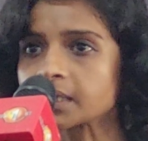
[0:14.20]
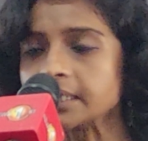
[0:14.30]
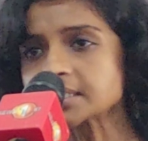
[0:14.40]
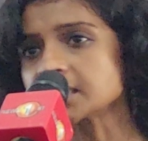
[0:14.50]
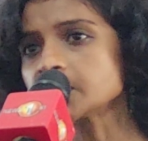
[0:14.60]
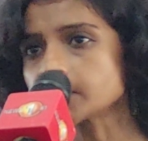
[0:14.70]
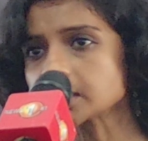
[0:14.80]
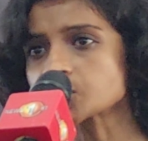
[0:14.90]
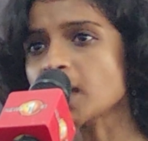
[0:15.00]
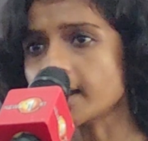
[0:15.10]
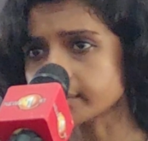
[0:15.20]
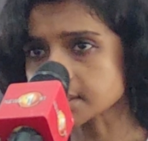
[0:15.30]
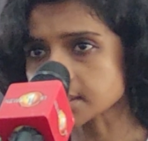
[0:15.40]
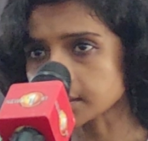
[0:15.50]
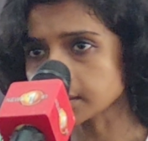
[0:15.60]
continuing to
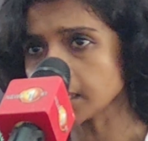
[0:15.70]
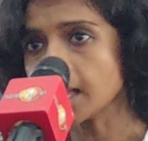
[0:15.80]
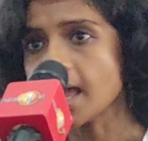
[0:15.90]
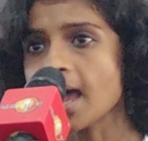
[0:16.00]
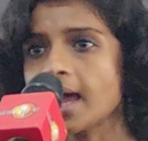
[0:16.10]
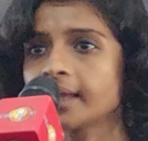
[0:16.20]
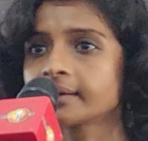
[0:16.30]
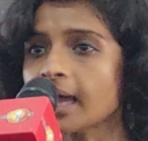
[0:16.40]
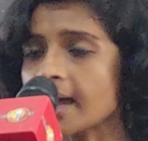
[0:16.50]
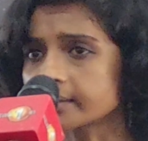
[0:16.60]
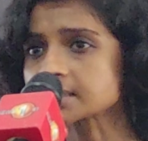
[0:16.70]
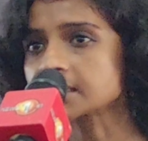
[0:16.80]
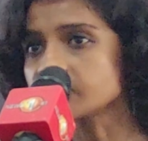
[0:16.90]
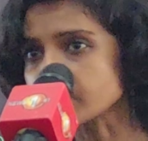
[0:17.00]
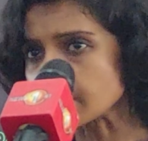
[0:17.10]
harass her and harass
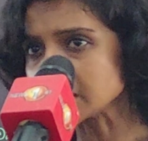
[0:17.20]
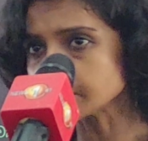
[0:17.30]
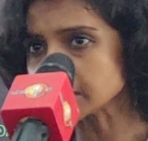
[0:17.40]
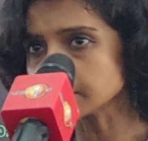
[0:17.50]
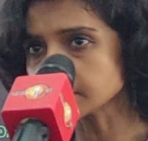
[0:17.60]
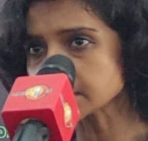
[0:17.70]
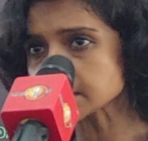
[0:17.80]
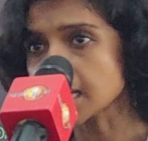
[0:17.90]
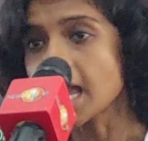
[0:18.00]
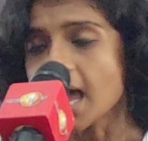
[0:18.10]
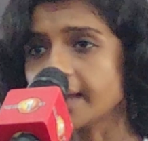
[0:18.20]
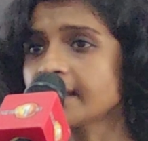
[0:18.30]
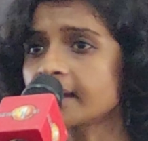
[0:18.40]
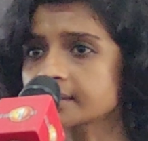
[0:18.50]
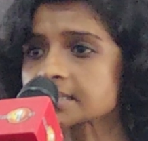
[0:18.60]
her family members and
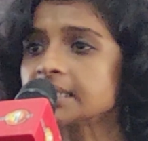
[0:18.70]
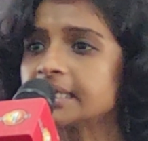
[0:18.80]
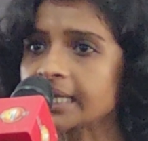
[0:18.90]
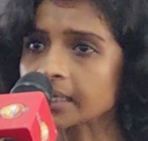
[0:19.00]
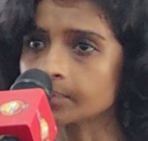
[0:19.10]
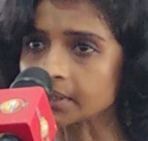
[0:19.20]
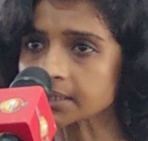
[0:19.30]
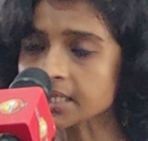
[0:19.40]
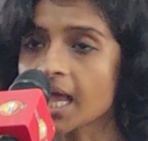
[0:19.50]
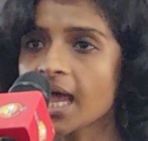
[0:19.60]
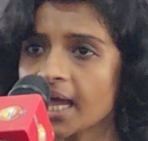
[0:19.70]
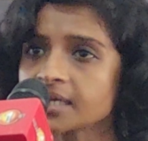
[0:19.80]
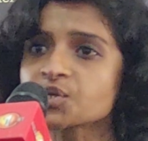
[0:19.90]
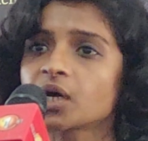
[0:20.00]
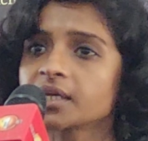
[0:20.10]
harass her neighbors
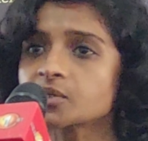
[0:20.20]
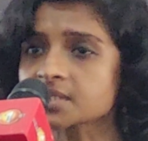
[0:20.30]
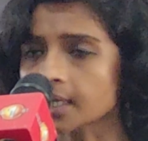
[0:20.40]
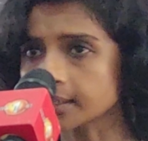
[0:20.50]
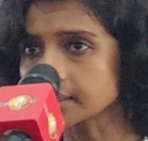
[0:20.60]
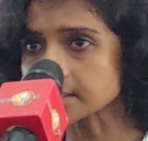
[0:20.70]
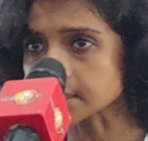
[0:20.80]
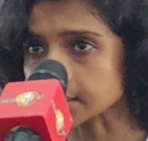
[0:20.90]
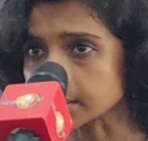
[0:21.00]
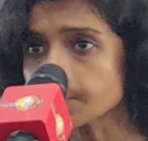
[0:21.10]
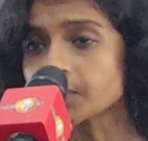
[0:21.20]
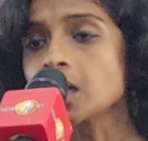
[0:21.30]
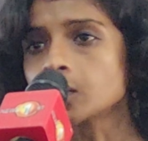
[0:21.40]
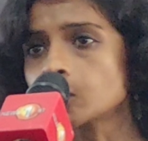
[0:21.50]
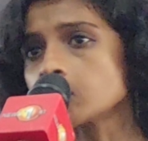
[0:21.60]
and trying to silence her
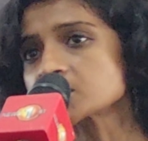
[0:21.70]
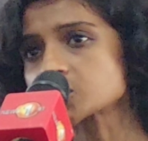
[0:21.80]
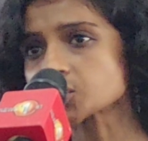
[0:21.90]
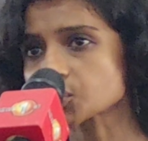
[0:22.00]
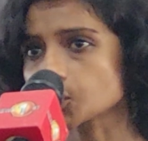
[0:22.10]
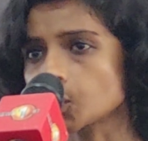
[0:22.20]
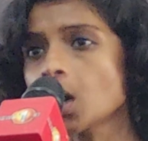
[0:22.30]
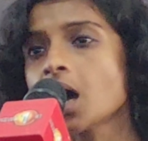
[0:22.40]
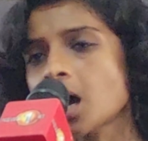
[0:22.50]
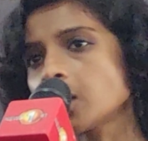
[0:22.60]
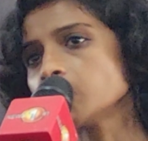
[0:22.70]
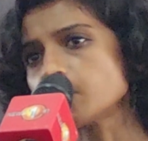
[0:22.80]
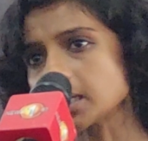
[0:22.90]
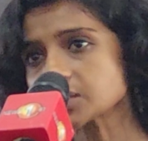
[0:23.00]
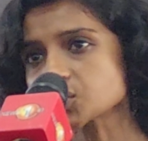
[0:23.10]
goes to show how
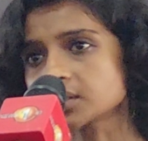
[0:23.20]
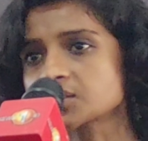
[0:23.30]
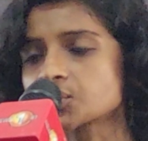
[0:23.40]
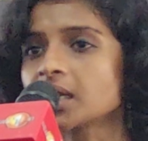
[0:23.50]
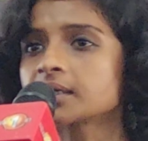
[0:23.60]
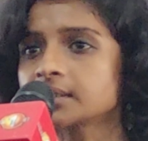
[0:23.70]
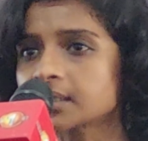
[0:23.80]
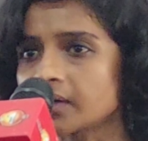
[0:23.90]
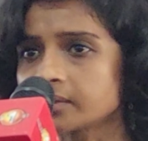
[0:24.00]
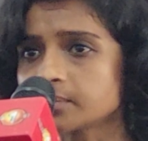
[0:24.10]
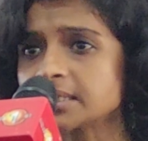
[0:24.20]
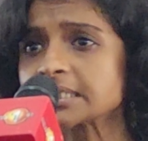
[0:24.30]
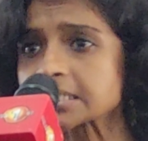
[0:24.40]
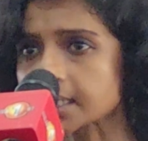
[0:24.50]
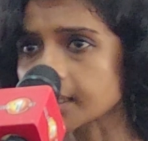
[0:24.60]
much the Sri Lankan government
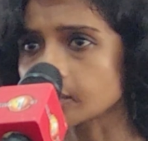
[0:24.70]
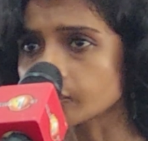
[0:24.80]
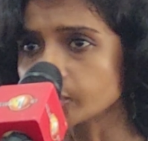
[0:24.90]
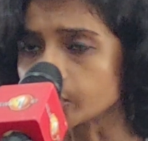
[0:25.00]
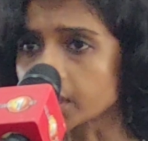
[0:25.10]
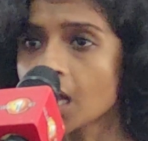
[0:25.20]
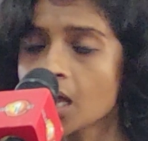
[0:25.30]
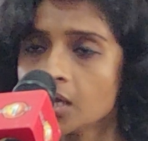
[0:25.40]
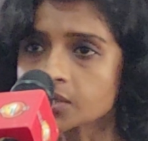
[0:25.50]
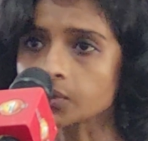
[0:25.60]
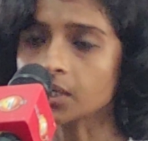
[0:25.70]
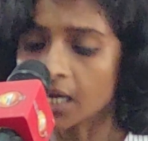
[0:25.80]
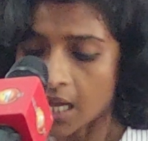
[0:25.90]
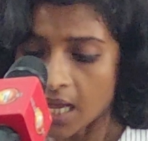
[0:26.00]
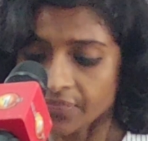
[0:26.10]
is scared of Noor.
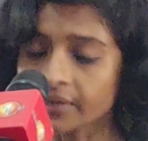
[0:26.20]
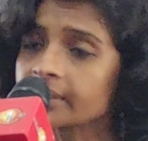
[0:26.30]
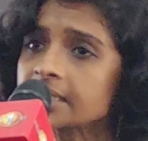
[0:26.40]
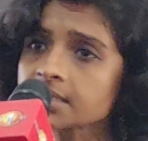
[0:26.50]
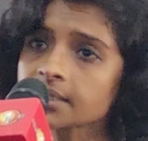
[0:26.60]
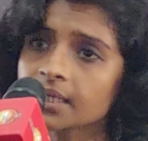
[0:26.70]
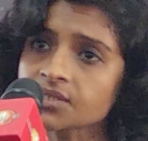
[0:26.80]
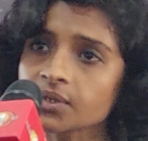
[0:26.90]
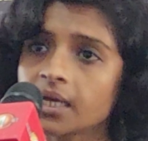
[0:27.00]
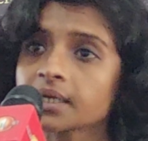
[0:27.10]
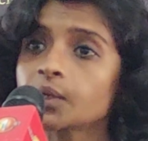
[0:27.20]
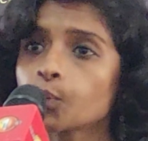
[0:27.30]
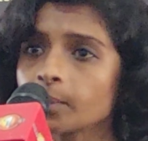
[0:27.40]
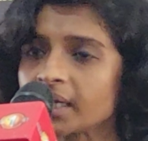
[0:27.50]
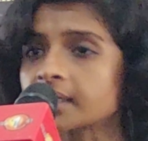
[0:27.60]
So the reason that Sri
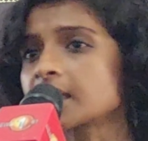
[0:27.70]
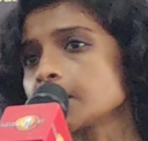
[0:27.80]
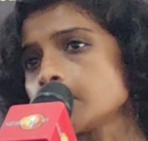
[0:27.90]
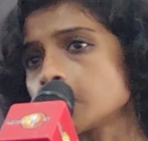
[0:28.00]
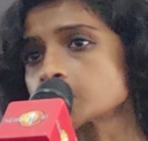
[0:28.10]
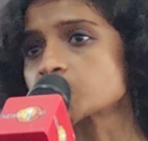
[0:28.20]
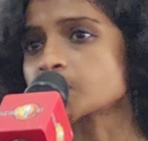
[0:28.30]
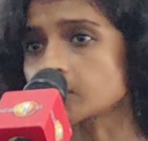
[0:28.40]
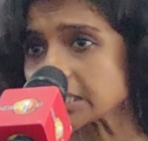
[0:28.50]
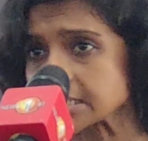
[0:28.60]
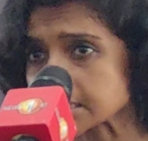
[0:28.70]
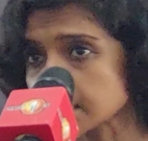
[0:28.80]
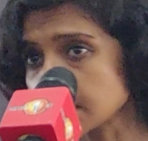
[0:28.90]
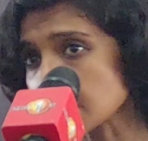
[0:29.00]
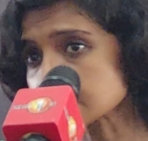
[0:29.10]
Lankan women came out to
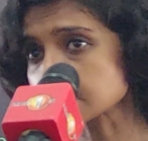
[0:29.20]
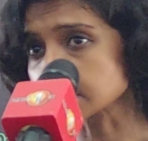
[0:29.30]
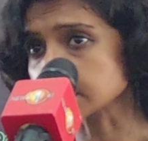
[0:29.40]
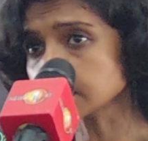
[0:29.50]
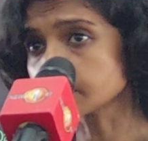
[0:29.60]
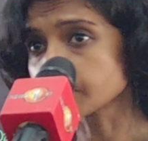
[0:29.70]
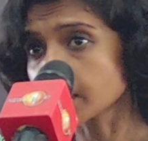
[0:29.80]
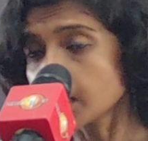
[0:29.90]
protest last year,